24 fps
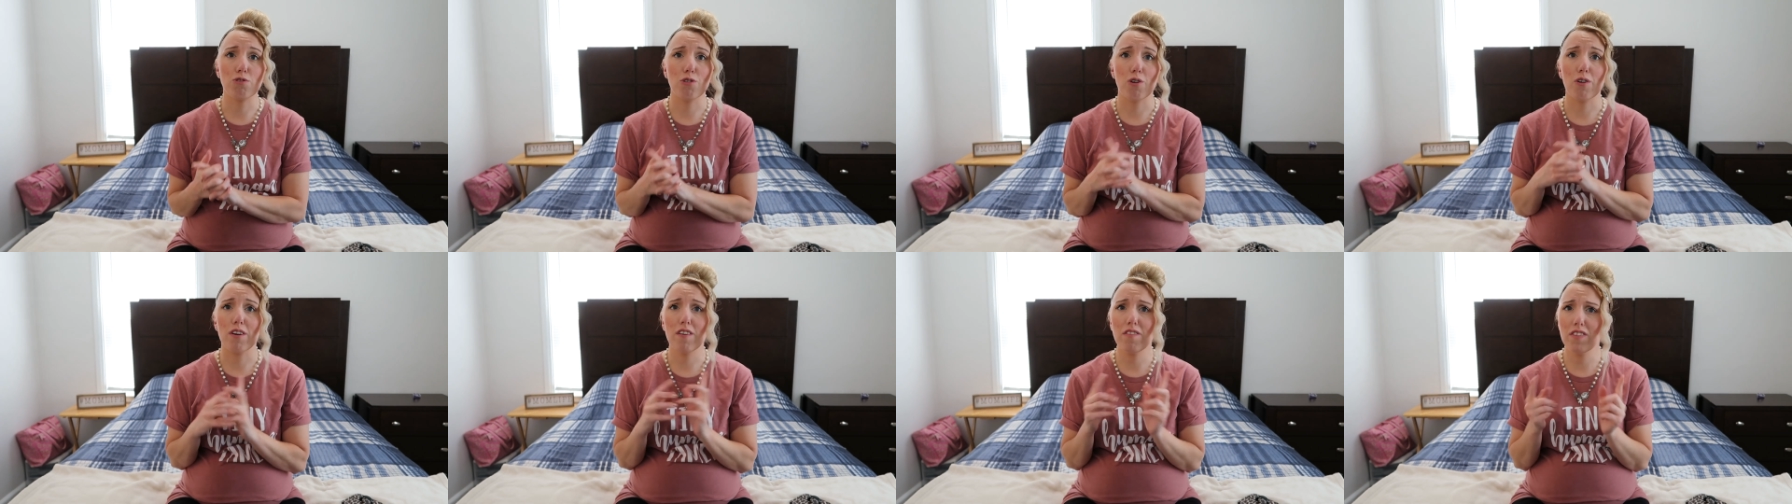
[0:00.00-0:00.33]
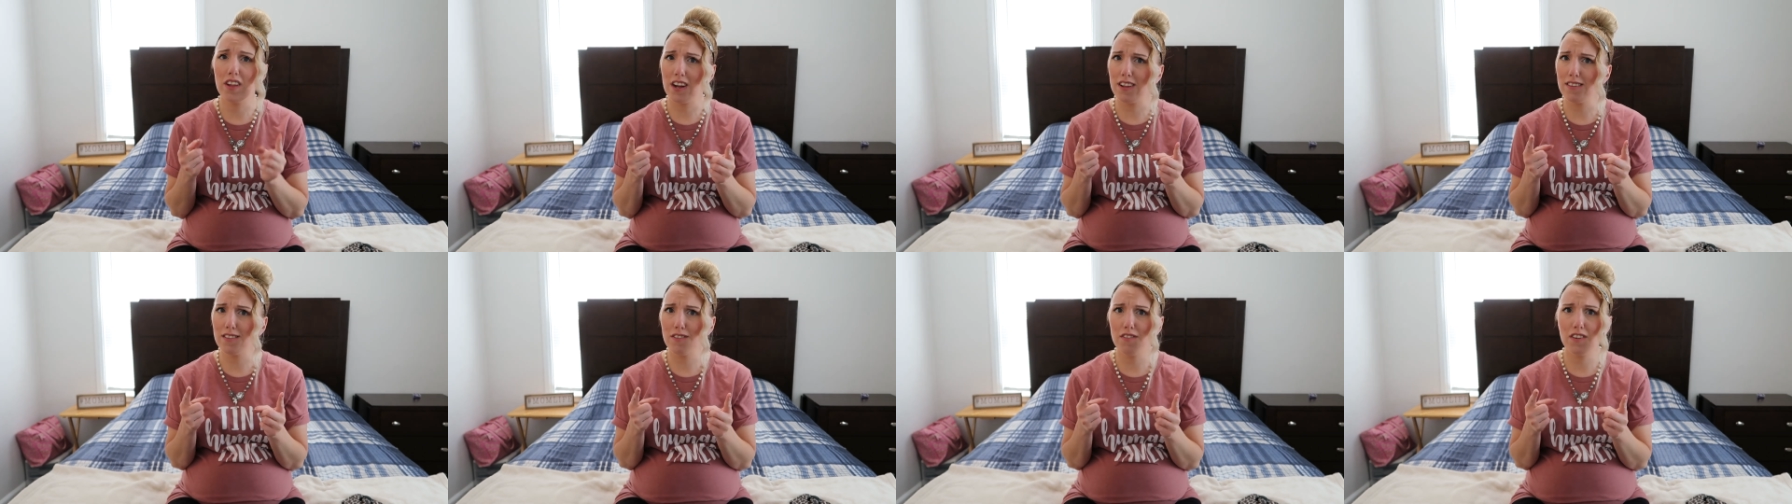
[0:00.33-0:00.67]
So if
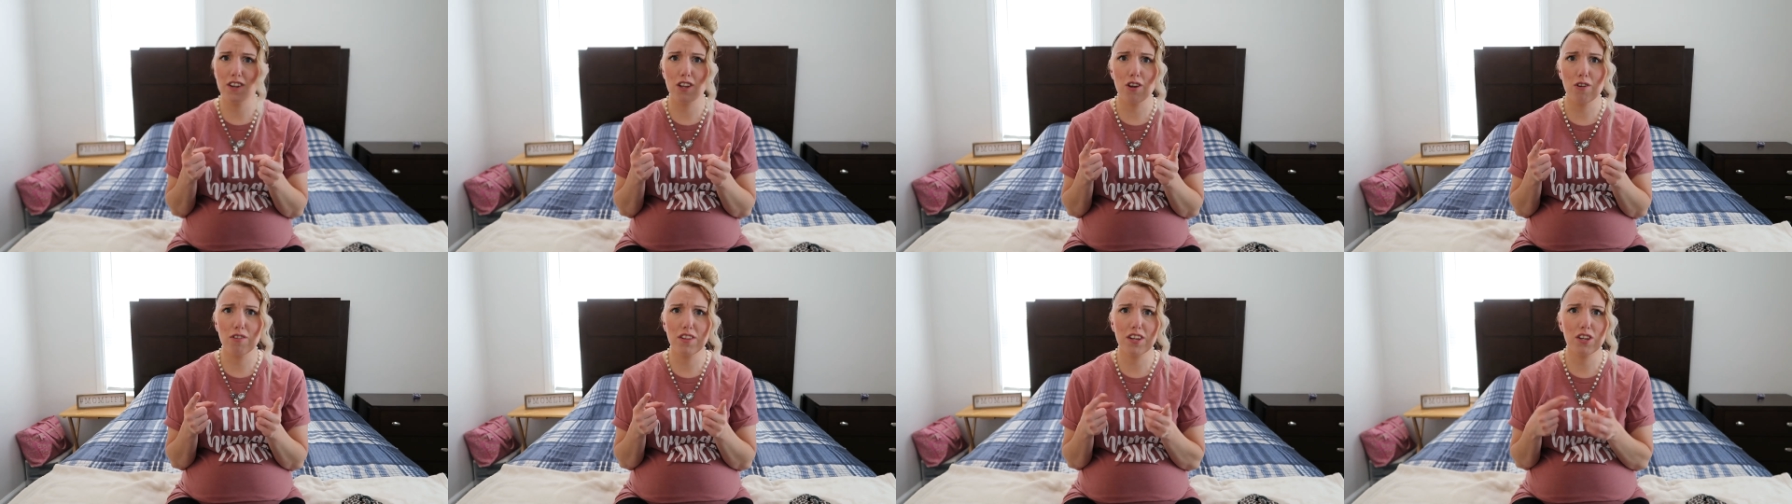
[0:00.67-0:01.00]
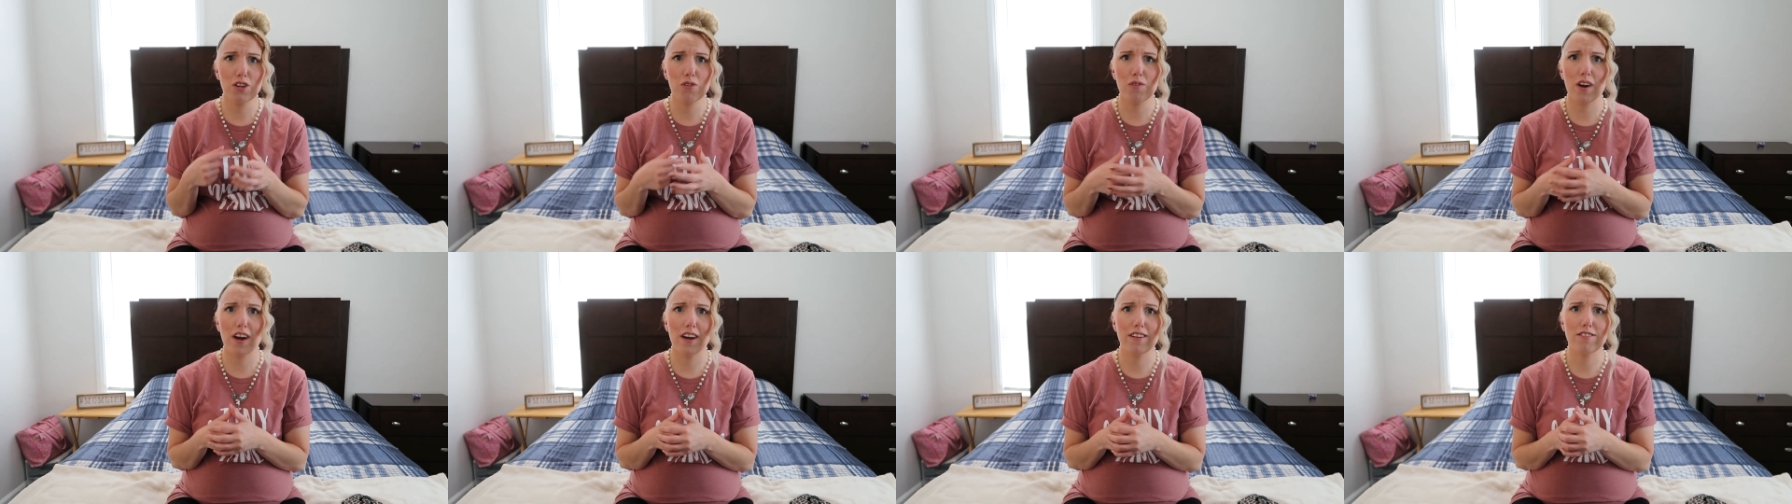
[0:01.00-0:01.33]
that's a video
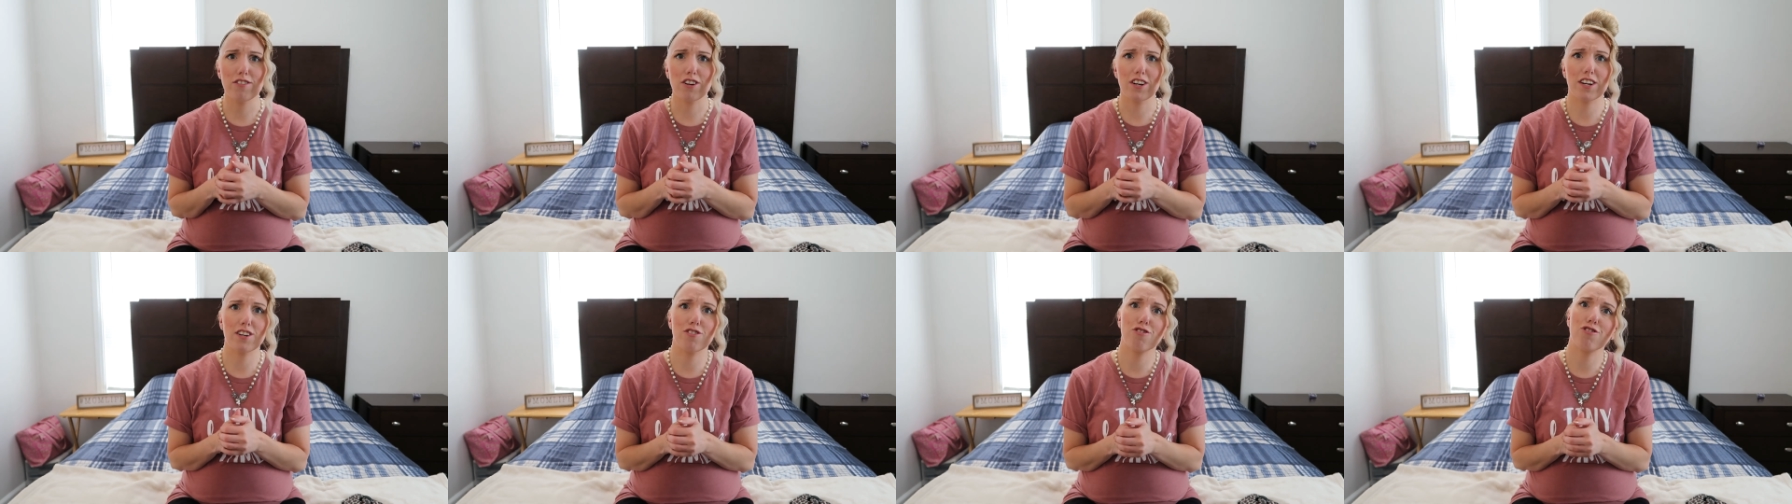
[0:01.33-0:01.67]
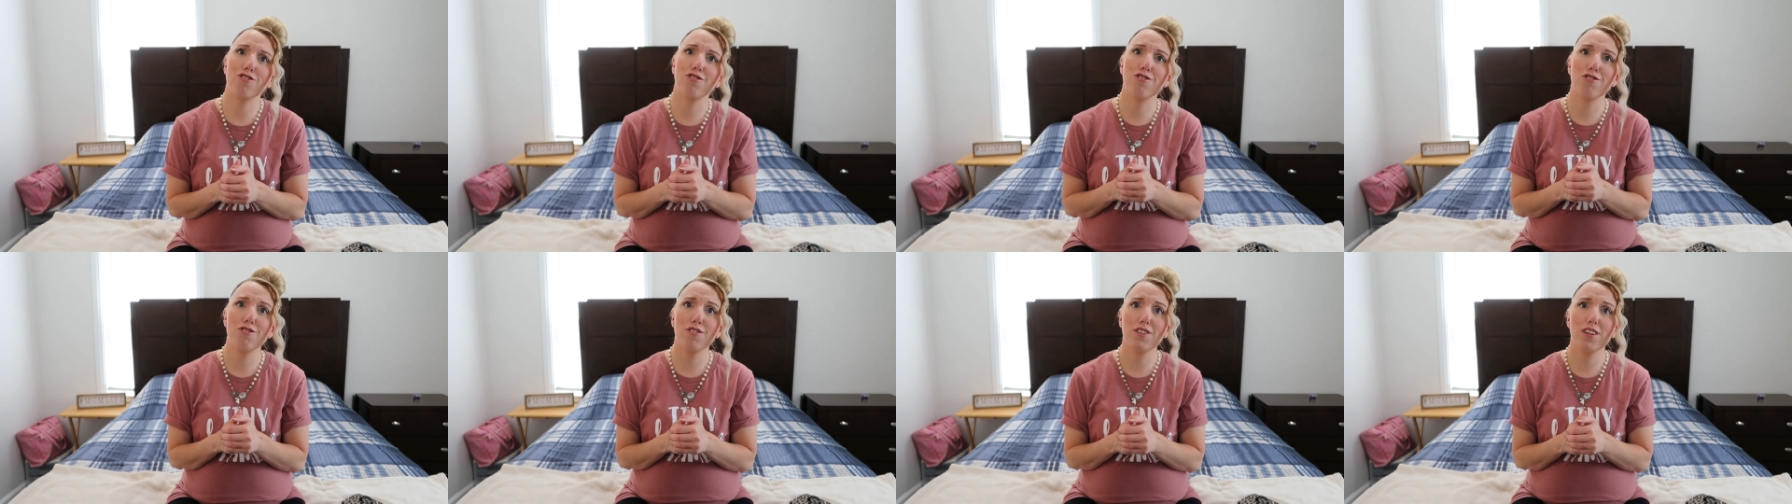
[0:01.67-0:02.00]
that you guys are
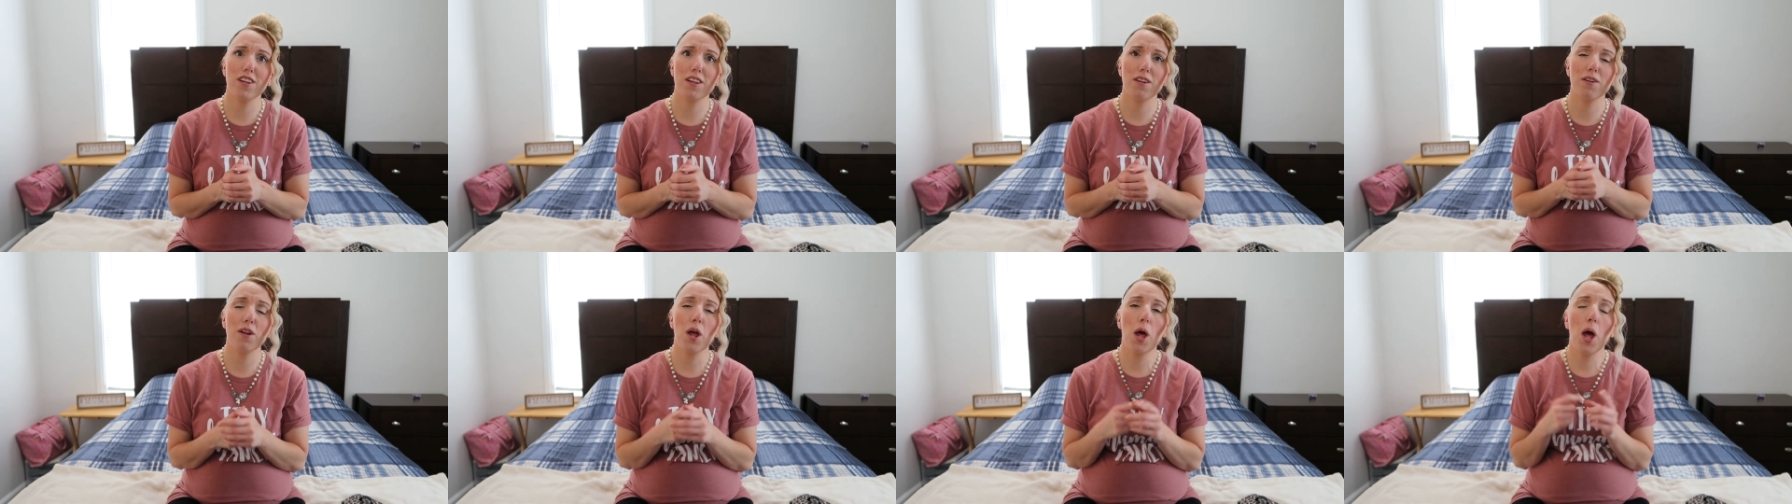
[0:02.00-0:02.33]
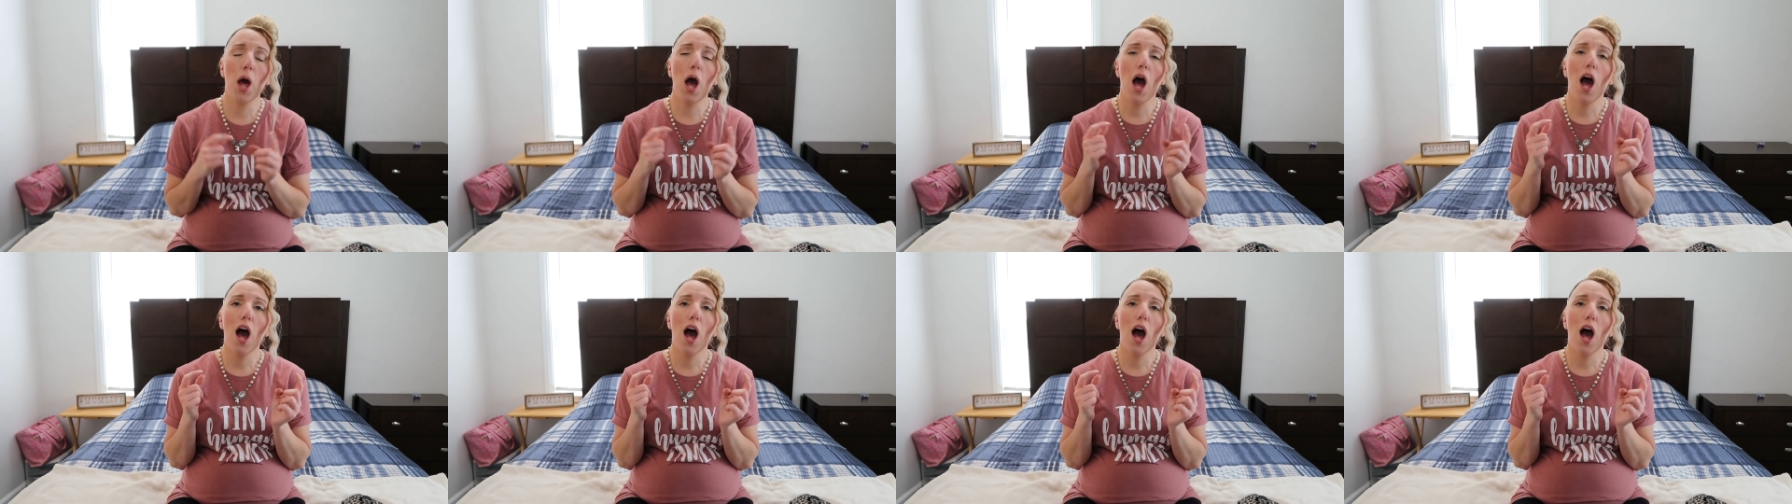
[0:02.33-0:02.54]
interested in,